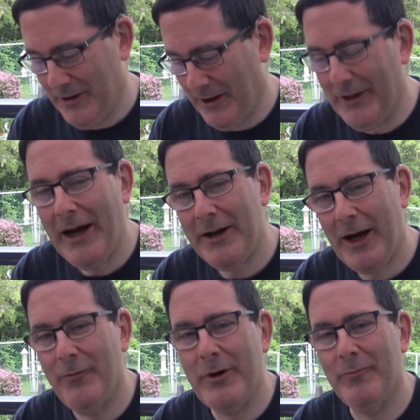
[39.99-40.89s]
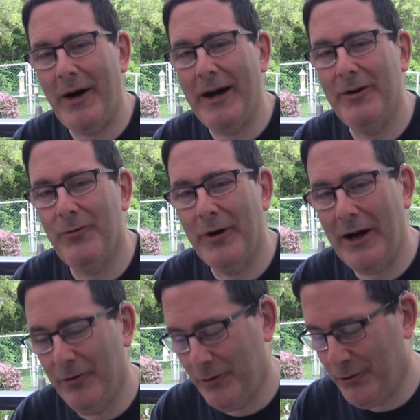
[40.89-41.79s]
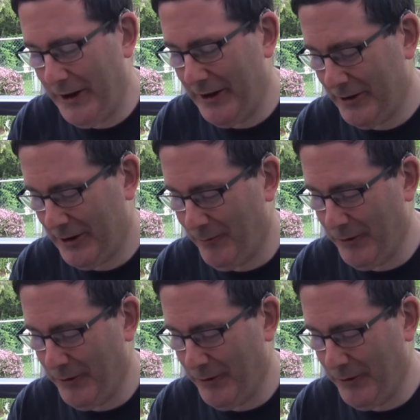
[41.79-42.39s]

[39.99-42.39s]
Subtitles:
And that came to mind when I was reading some